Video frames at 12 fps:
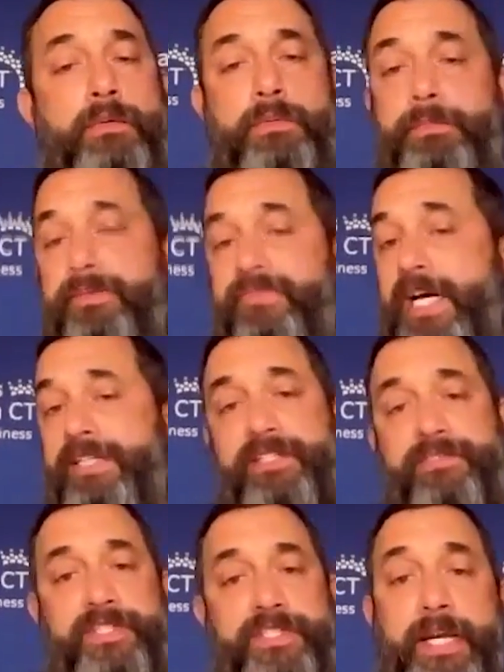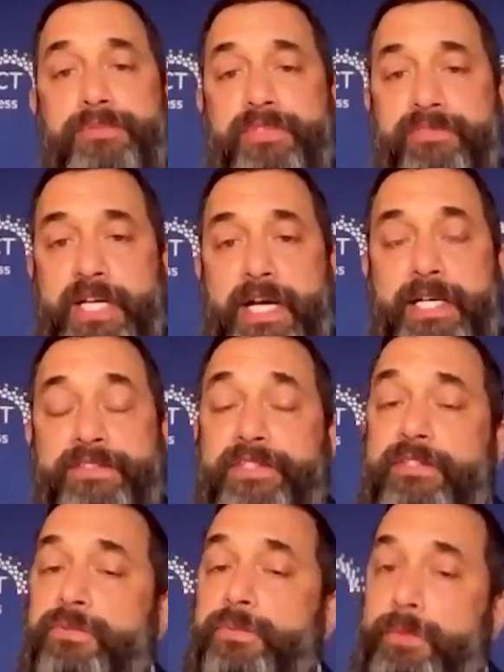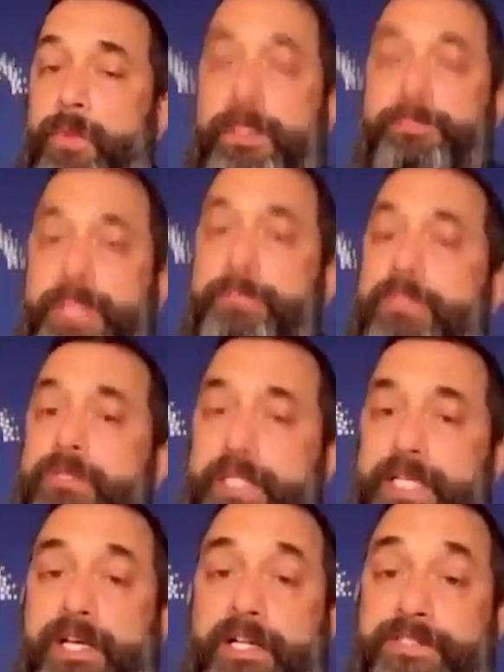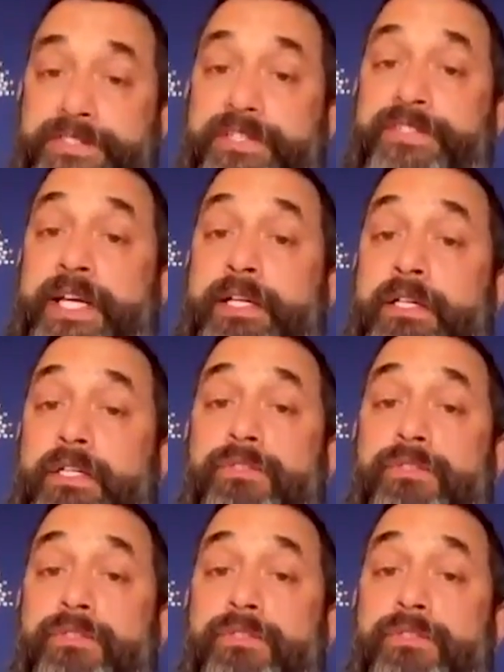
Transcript: we provide different types of guidance. We want people to look at us as a